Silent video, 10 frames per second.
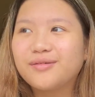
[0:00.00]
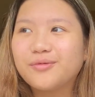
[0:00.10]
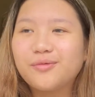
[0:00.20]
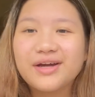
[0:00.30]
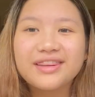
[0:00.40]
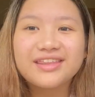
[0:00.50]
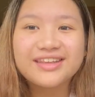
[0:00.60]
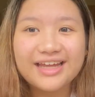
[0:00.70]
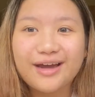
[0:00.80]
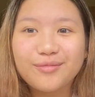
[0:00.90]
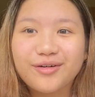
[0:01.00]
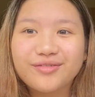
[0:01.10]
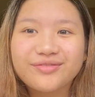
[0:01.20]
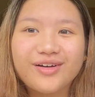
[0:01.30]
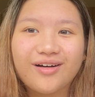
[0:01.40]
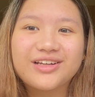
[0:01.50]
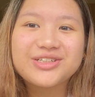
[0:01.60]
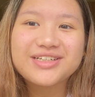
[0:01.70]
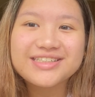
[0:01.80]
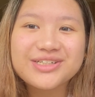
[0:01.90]
when the time of
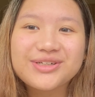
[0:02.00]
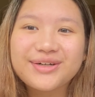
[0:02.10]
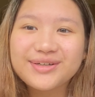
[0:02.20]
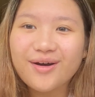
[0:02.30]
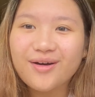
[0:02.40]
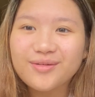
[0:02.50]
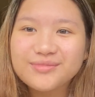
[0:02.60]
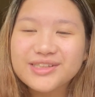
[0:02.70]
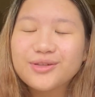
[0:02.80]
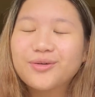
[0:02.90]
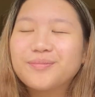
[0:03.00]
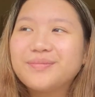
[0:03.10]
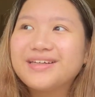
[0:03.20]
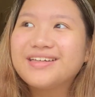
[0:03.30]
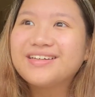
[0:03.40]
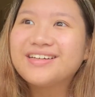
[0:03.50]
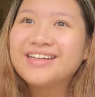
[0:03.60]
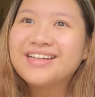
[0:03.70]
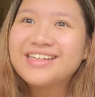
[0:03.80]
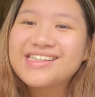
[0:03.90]
college decision comes, don't be
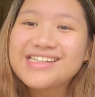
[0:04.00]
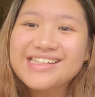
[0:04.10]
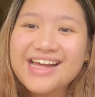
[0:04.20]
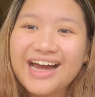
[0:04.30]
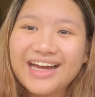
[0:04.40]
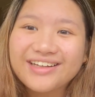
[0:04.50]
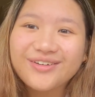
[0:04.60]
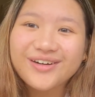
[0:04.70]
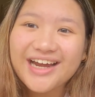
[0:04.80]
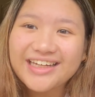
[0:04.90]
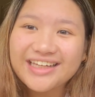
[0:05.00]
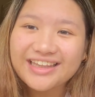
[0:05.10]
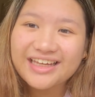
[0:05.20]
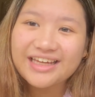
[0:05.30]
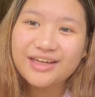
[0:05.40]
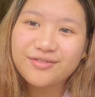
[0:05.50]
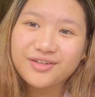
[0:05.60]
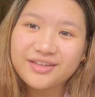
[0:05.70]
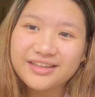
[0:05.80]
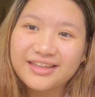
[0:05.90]
sad or anything if
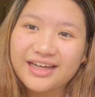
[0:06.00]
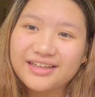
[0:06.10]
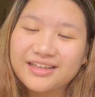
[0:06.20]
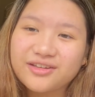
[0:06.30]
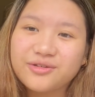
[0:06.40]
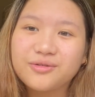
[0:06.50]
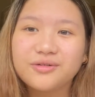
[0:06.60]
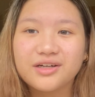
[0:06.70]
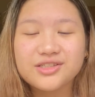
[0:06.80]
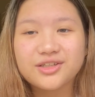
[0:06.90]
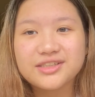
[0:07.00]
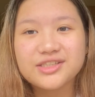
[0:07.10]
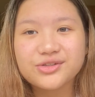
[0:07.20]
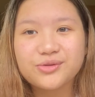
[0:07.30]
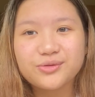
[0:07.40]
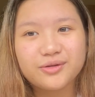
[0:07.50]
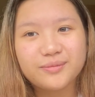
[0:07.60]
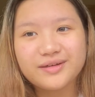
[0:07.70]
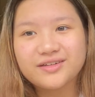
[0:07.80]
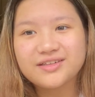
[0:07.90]
you didn't get into a certain school,
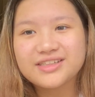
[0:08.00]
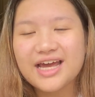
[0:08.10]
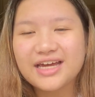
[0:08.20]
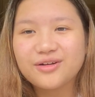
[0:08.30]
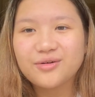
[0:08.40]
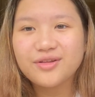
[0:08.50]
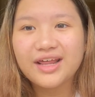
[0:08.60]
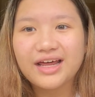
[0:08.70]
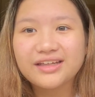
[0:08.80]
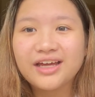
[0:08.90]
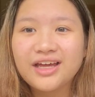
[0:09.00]
because I know that